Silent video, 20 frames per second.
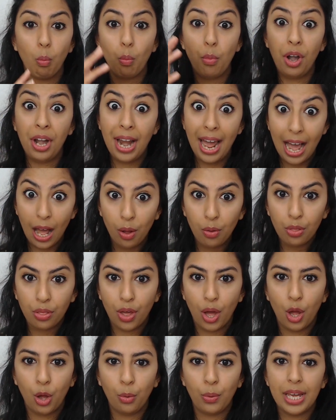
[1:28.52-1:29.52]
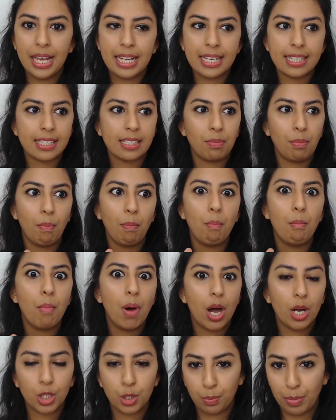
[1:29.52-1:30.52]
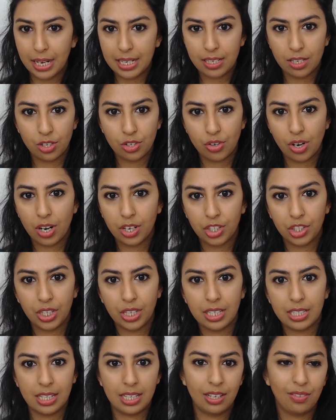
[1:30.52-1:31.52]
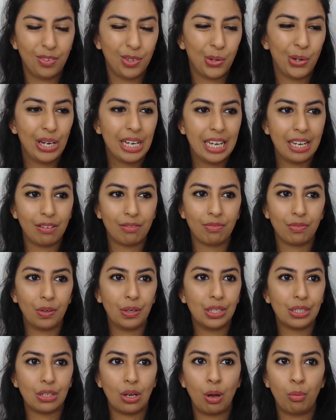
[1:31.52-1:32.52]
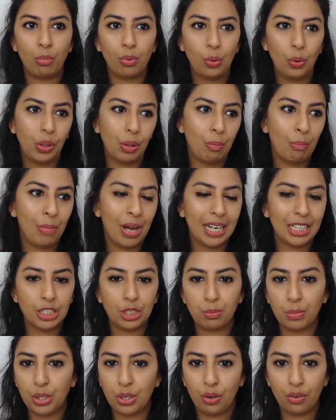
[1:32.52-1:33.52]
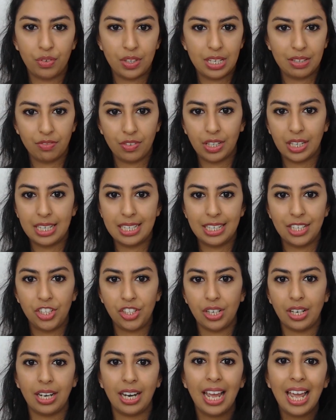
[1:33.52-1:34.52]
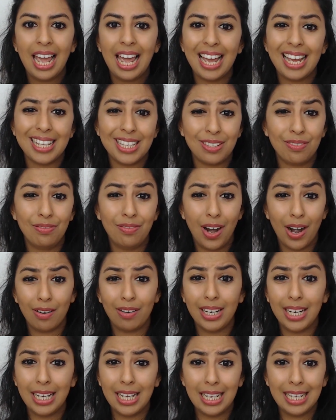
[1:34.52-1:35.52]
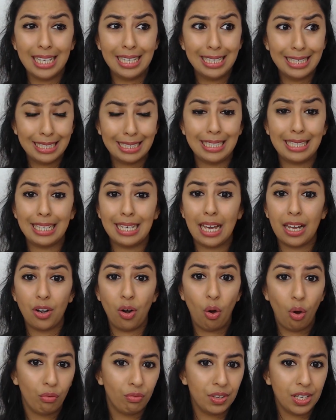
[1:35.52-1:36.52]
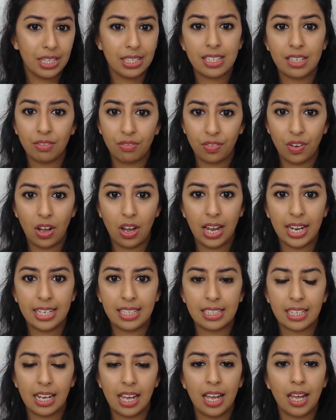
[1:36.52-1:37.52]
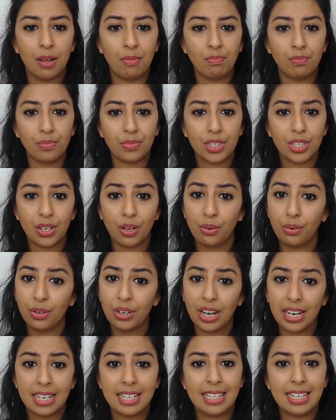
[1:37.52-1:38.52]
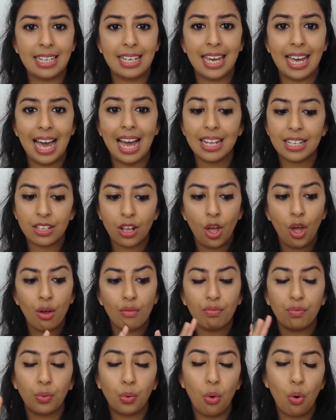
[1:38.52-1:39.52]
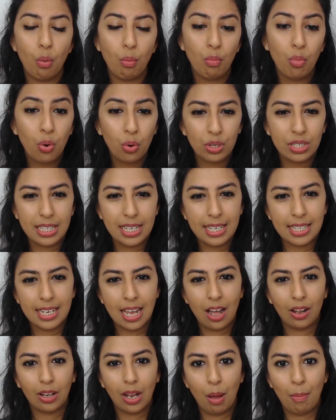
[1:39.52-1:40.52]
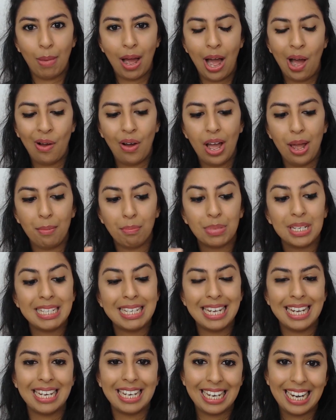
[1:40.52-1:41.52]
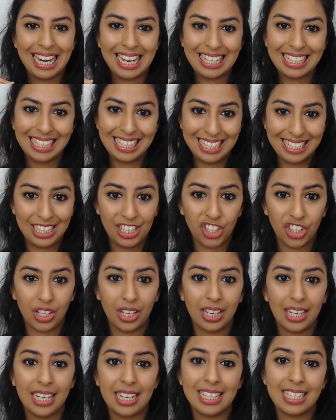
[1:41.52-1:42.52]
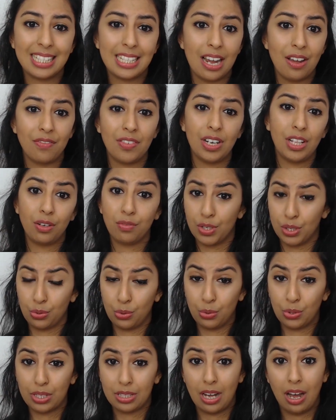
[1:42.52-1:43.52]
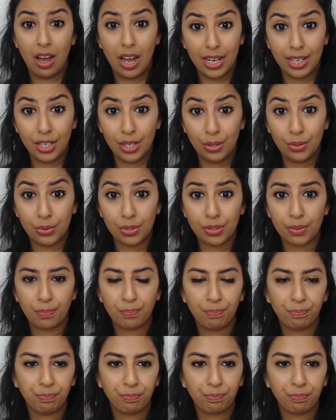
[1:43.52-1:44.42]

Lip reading: Now though, it's much better structured, and if you're looking, for example, the management of a different condition, it's very easy and obvious to find. So NICE CKS for more detail about a particular condition is definitely the resource that I use.